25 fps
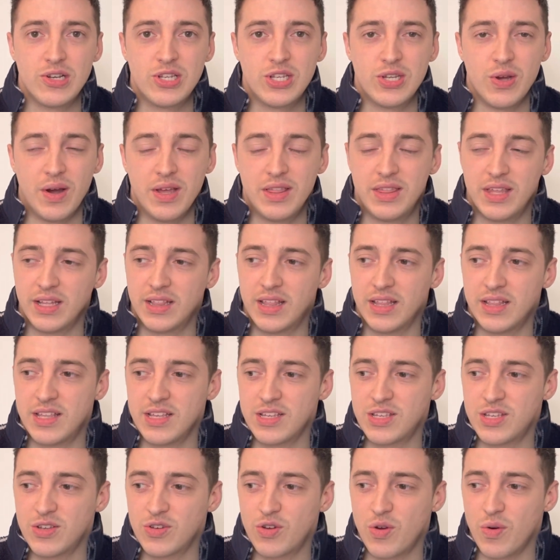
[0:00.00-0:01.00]
So I think that
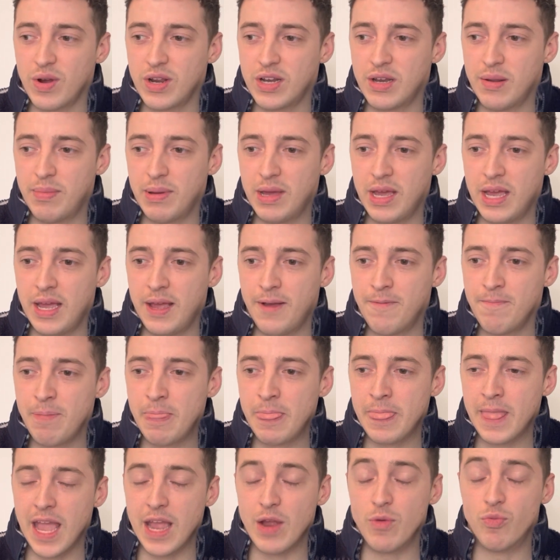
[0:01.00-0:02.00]
this is going to be
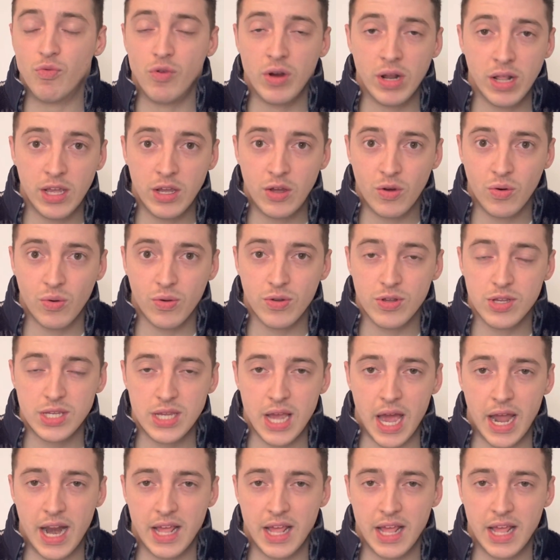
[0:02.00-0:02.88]
a really cool set.